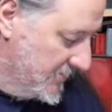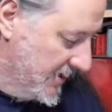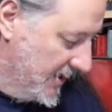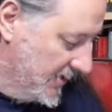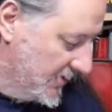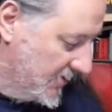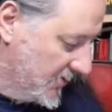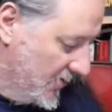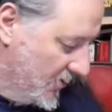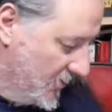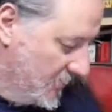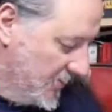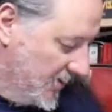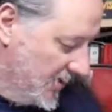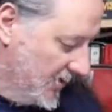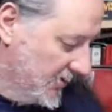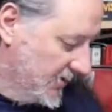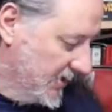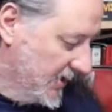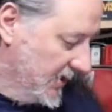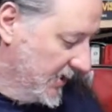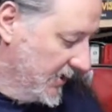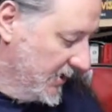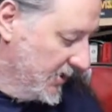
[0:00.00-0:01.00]
a
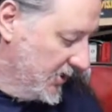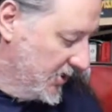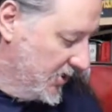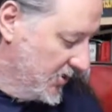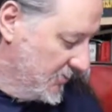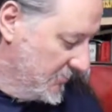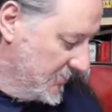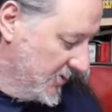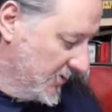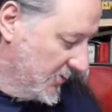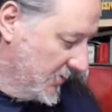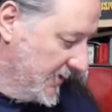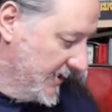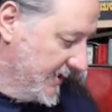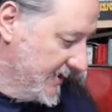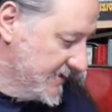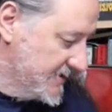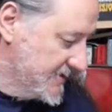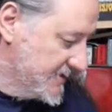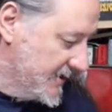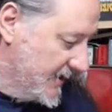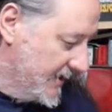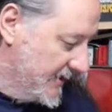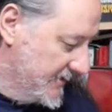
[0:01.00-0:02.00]
kobold?
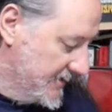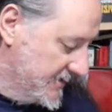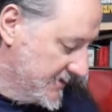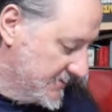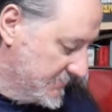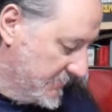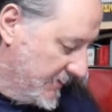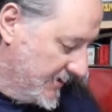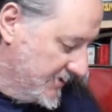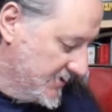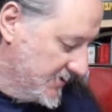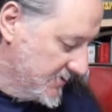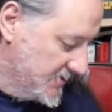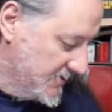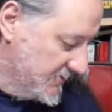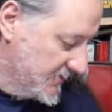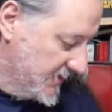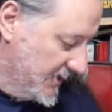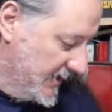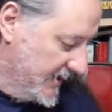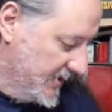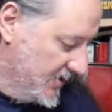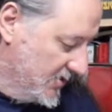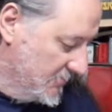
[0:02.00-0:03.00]
Humanoids, and this is by Joseph
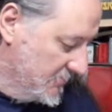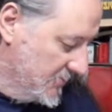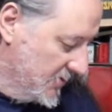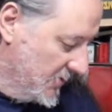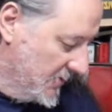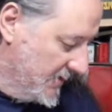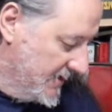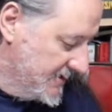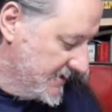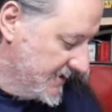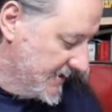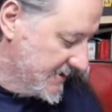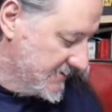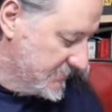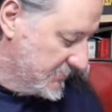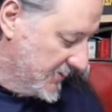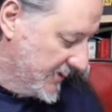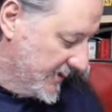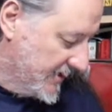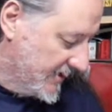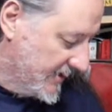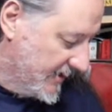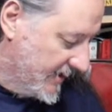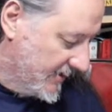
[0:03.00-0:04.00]
Clay. Humanoids as
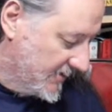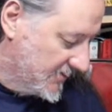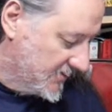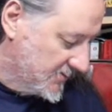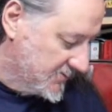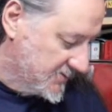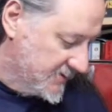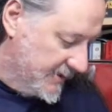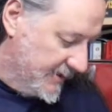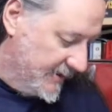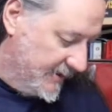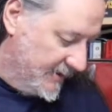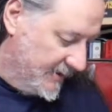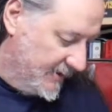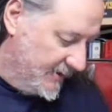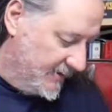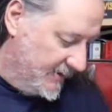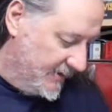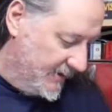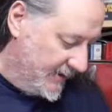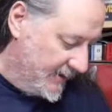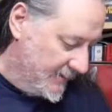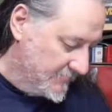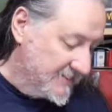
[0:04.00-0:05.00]
player characters in
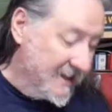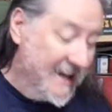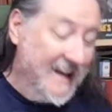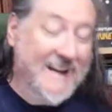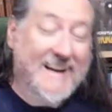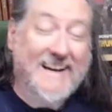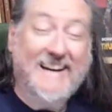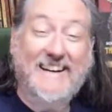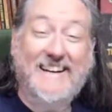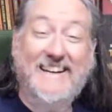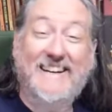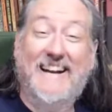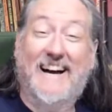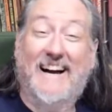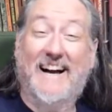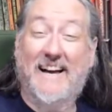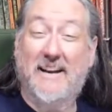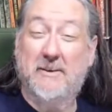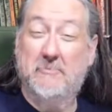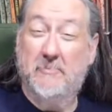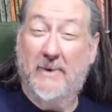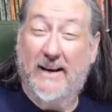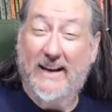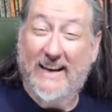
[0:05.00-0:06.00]
AD&D games.
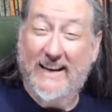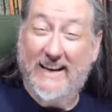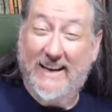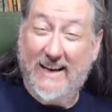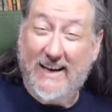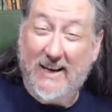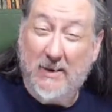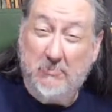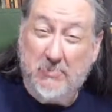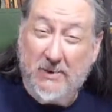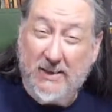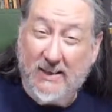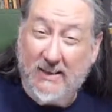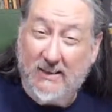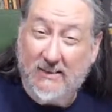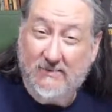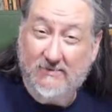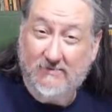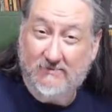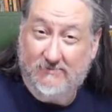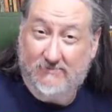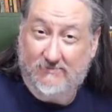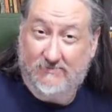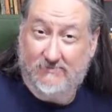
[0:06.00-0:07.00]
Not my cuppa.
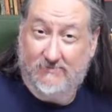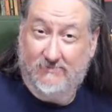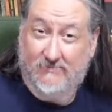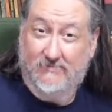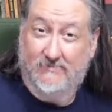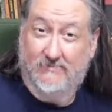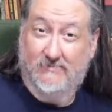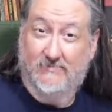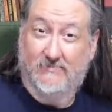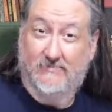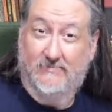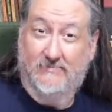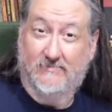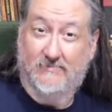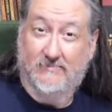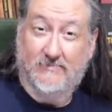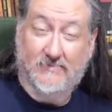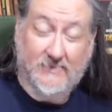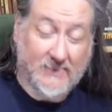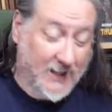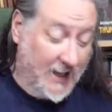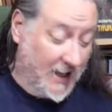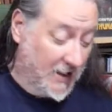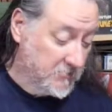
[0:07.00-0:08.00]

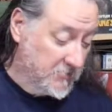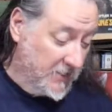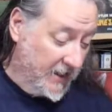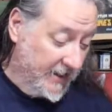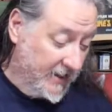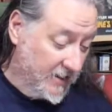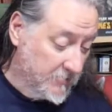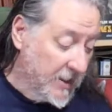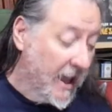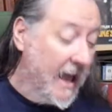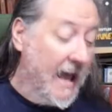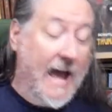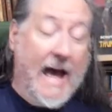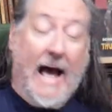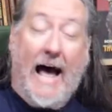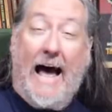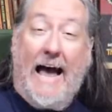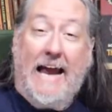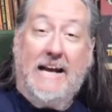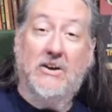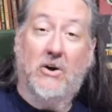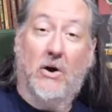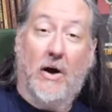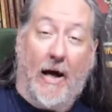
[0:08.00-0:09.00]
Not my cup.
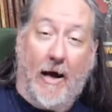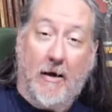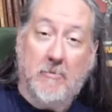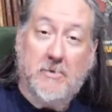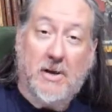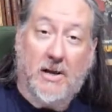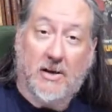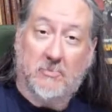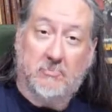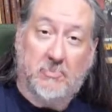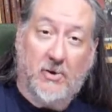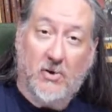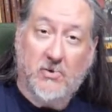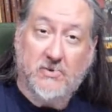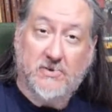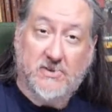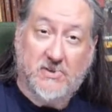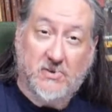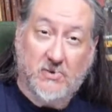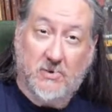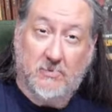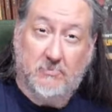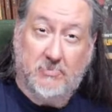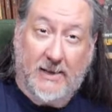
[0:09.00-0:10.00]
I'm not opposed
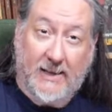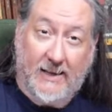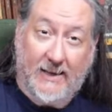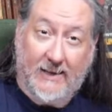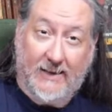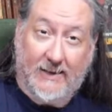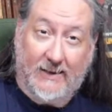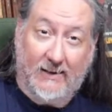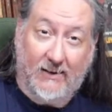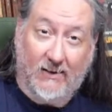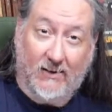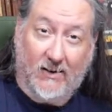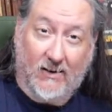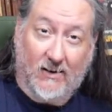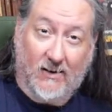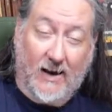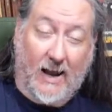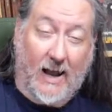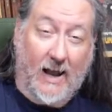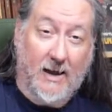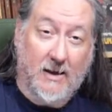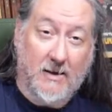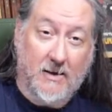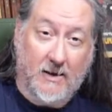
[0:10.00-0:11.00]
to it being in here.
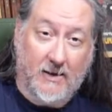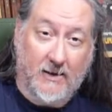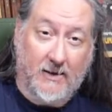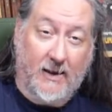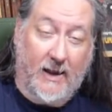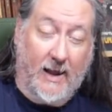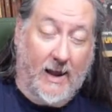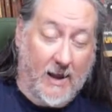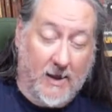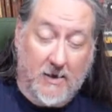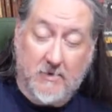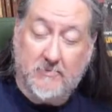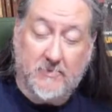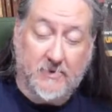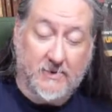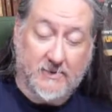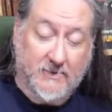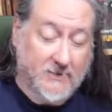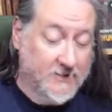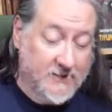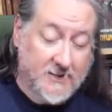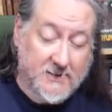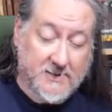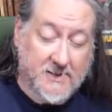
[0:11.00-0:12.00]

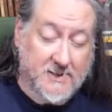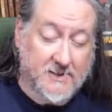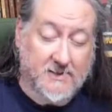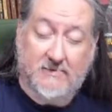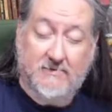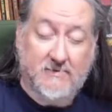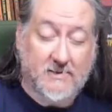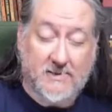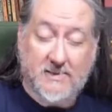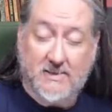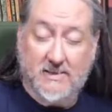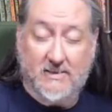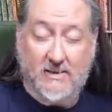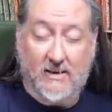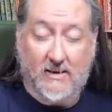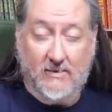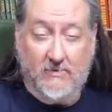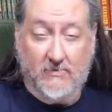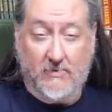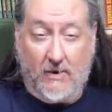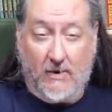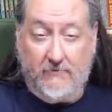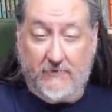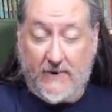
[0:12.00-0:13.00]
This is
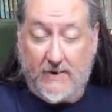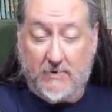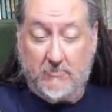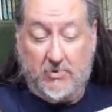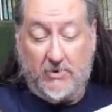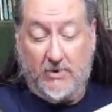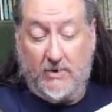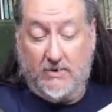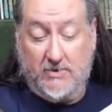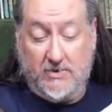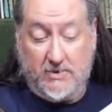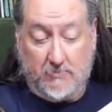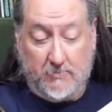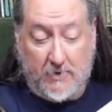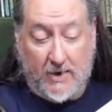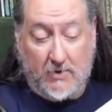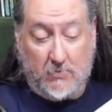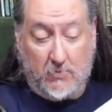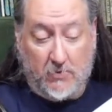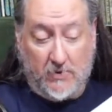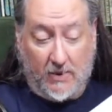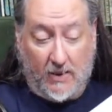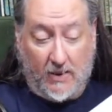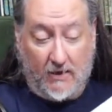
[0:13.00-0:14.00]
a fan production made
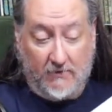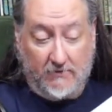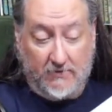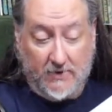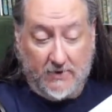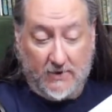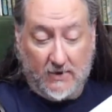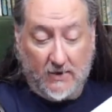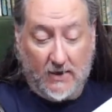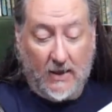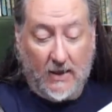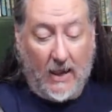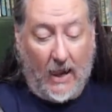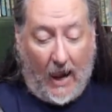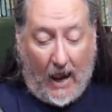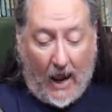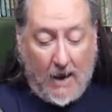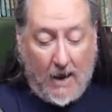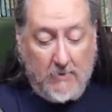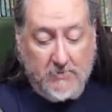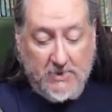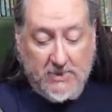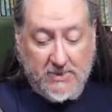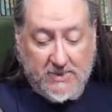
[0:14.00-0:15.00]
with love.
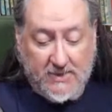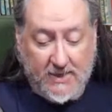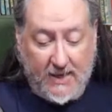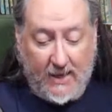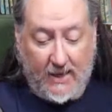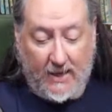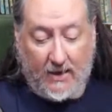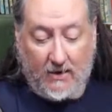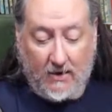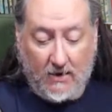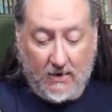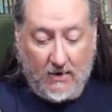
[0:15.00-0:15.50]
I'm just saying.